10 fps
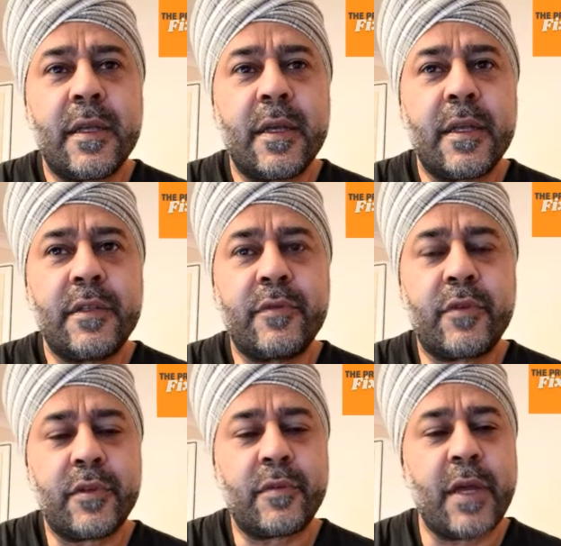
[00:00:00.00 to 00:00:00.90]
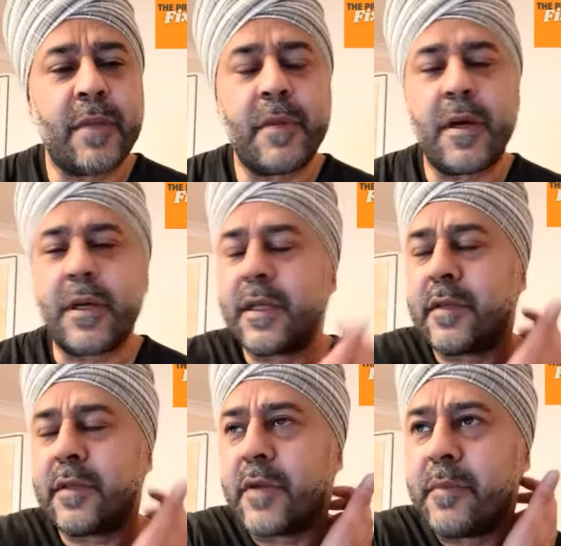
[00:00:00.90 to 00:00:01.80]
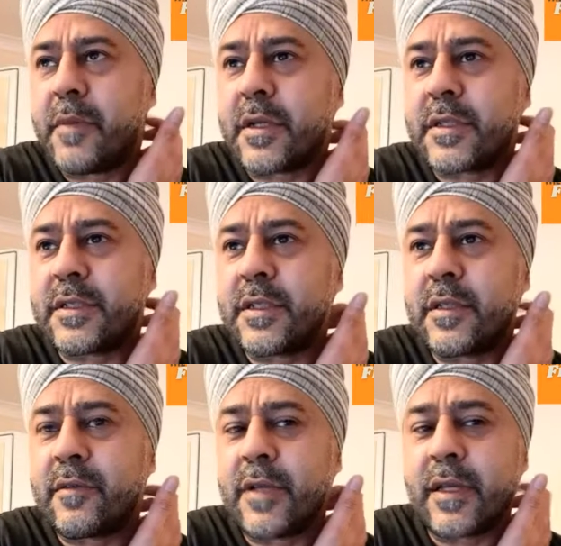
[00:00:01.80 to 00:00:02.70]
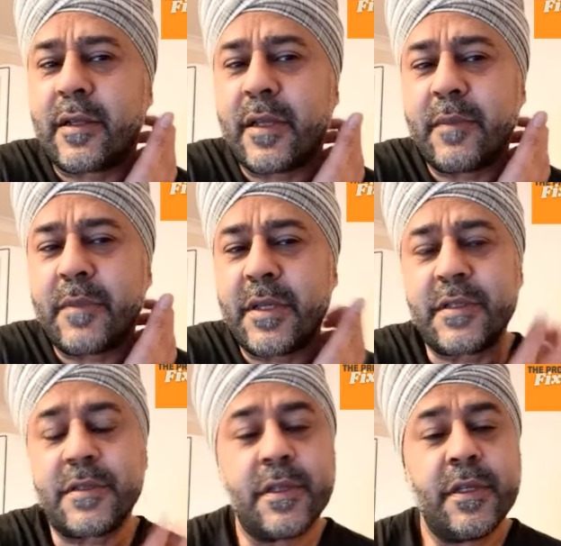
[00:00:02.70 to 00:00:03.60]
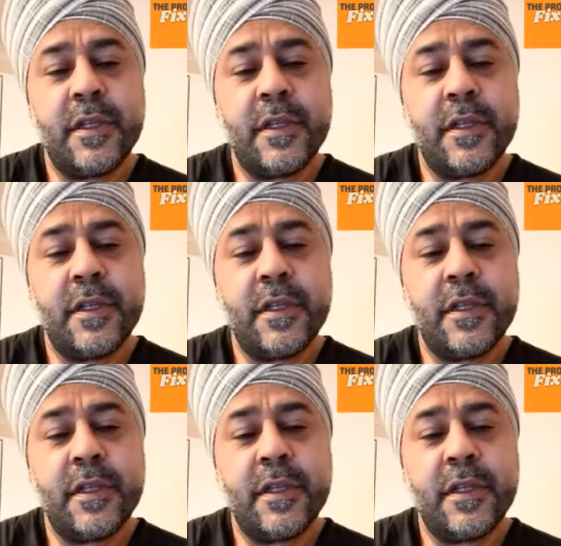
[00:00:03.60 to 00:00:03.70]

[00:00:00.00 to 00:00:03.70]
and you've got the right market, the right marketing, and the right client base,